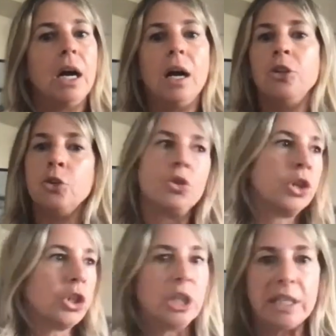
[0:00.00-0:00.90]
a
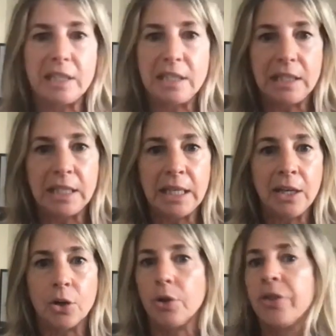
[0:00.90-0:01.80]
nutritionist is
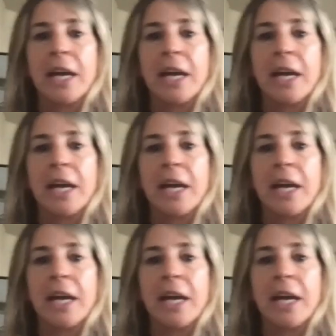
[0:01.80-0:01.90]
here.